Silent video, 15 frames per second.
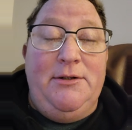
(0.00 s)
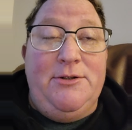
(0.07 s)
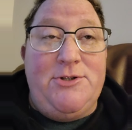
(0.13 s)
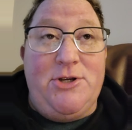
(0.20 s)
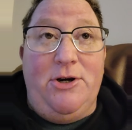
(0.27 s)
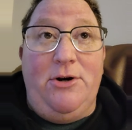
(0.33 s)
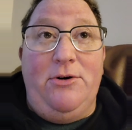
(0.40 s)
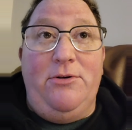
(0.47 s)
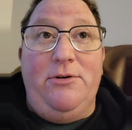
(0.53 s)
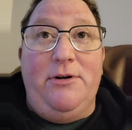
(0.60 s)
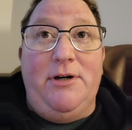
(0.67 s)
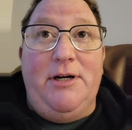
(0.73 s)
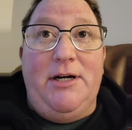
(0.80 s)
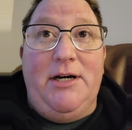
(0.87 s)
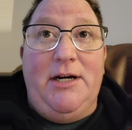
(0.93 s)
So
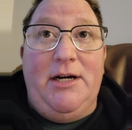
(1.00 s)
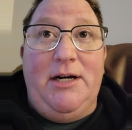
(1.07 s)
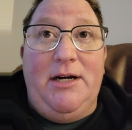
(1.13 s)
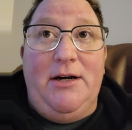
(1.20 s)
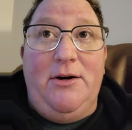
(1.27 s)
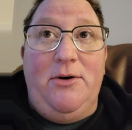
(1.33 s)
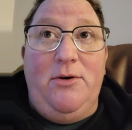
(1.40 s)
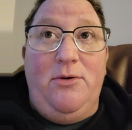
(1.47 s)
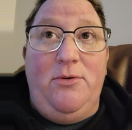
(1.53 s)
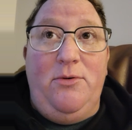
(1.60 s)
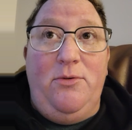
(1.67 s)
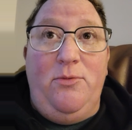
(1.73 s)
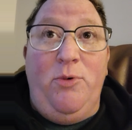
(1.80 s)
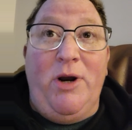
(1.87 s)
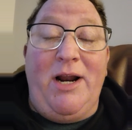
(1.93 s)

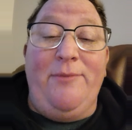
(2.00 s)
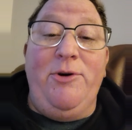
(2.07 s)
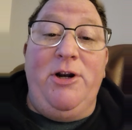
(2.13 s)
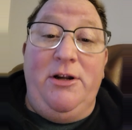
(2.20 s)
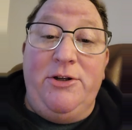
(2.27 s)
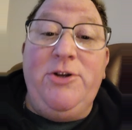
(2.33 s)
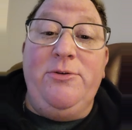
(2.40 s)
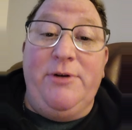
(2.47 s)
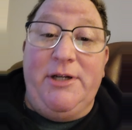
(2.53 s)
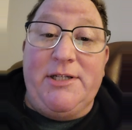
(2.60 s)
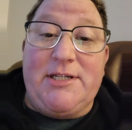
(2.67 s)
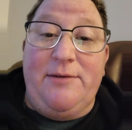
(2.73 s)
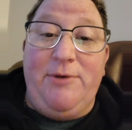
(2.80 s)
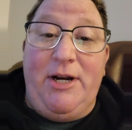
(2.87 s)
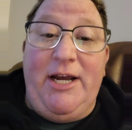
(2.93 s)
what I'm going to do is
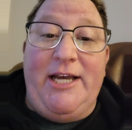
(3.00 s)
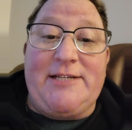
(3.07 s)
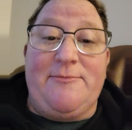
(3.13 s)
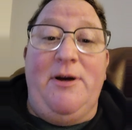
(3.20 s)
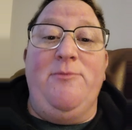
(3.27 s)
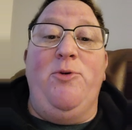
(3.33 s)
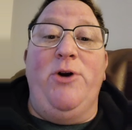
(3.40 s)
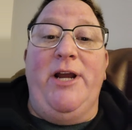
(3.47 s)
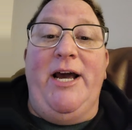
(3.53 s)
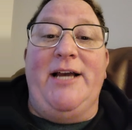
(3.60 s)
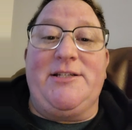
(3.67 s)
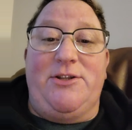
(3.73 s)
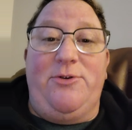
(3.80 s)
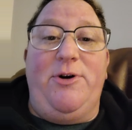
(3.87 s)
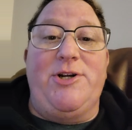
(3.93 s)
I'm going to ask my boy to
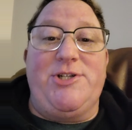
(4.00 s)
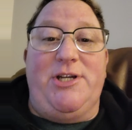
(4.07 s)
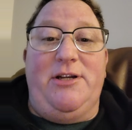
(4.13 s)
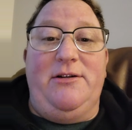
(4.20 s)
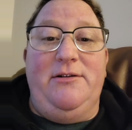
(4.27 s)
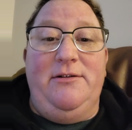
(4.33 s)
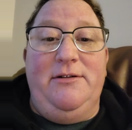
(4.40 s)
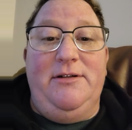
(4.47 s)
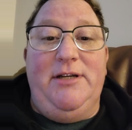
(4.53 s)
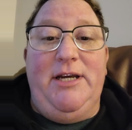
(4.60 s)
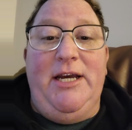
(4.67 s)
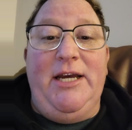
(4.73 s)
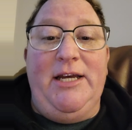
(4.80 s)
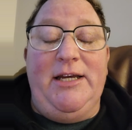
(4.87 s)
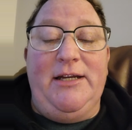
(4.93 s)
ask the question.
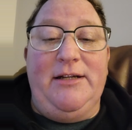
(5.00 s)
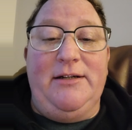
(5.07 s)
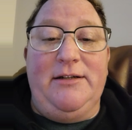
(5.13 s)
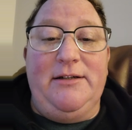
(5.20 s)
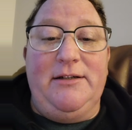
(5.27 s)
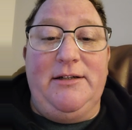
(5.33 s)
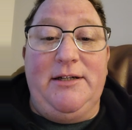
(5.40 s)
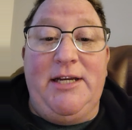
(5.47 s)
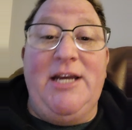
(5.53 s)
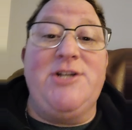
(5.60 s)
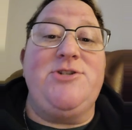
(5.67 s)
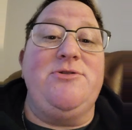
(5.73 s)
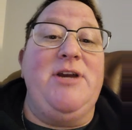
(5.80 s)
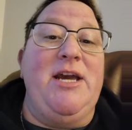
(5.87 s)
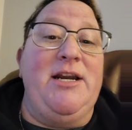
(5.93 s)
And in
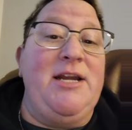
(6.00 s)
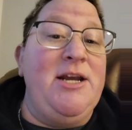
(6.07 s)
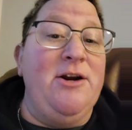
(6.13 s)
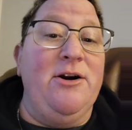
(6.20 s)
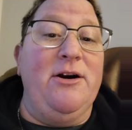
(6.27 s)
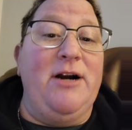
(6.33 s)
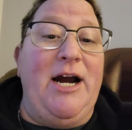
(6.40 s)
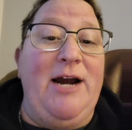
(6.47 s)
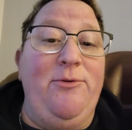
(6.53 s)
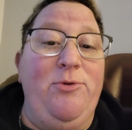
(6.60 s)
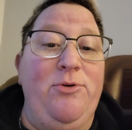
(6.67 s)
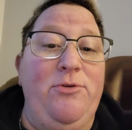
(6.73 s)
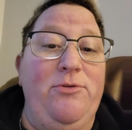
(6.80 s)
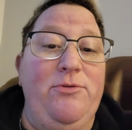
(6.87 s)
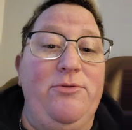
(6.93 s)
case you can't hear, I
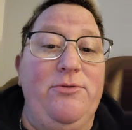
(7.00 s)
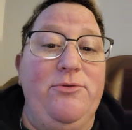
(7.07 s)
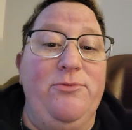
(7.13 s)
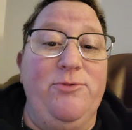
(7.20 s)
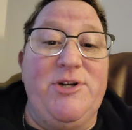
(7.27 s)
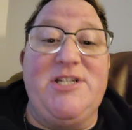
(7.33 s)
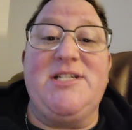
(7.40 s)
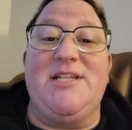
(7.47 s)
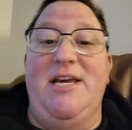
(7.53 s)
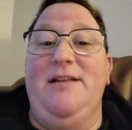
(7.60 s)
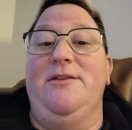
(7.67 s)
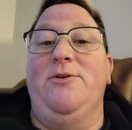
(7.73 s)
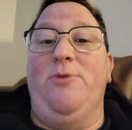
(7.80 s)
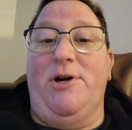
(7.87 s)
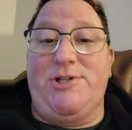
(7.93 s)
will
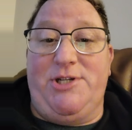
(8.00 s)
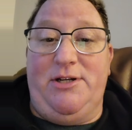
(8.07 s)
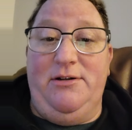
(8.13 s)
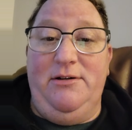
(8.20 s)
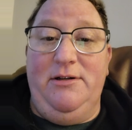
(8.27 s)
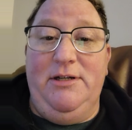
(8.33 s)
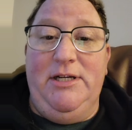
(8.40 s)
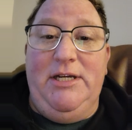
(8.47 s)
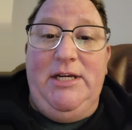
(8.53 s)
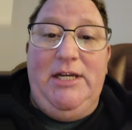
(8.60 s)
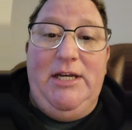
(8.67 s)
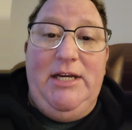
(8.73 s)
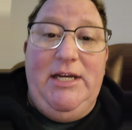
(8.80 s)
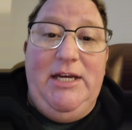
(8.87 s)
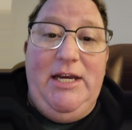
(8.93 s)
restate the question
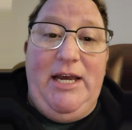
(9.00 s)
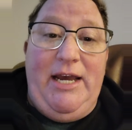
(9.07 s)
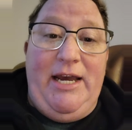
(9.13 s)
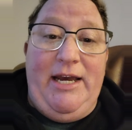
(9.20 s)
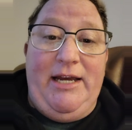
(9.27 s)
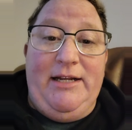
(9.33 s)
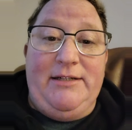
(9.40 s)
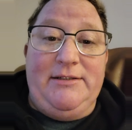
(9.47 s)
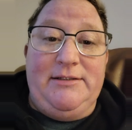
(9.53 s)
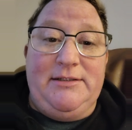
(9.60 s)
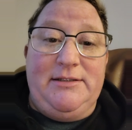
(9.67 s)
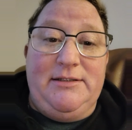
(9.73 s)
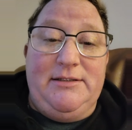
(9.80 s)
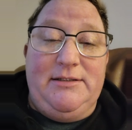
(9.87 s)
and